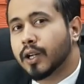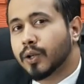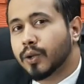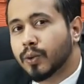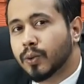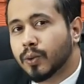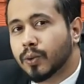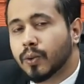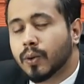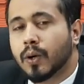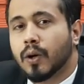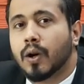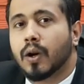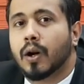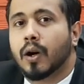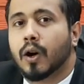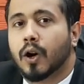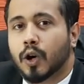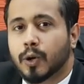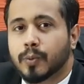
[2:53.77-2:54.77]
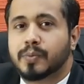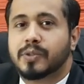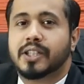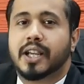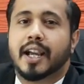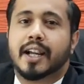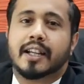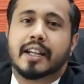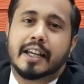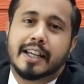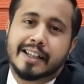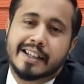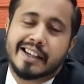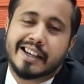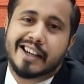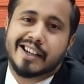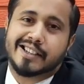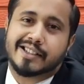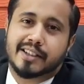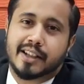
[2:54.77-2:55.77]
to object in
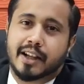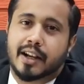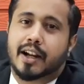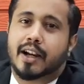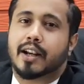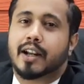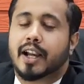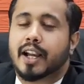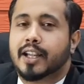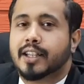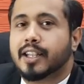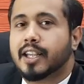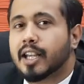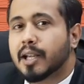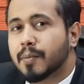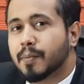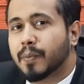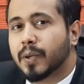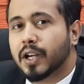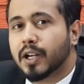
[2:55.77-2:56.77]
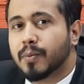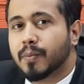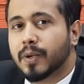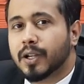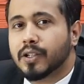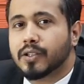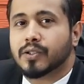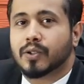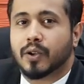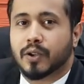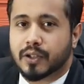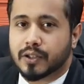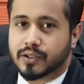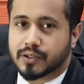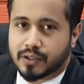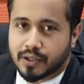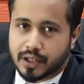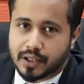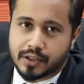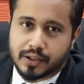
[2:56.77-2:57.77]
case there are any impediments or
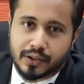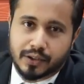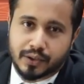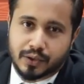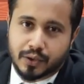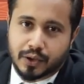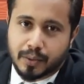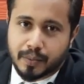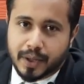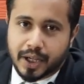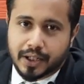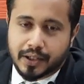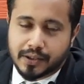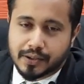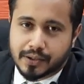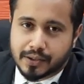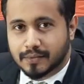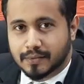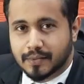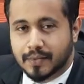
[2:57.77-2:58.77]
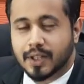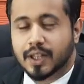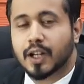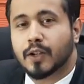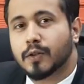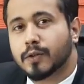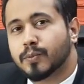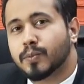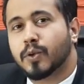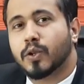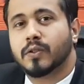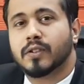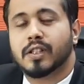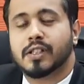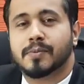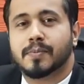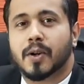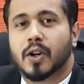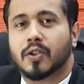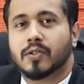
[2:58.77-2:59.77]
restrictions to the marriage. Now, if both
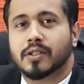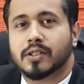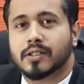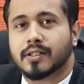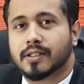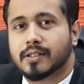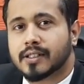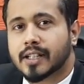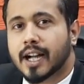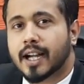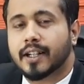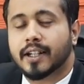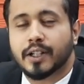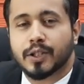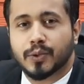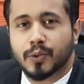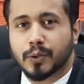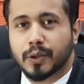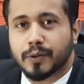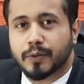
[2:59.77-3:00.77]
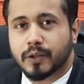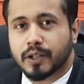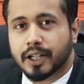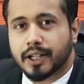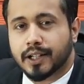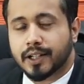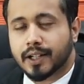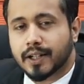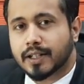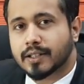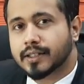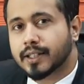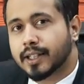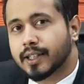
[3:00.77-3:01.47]
the spouses reside in two different areas,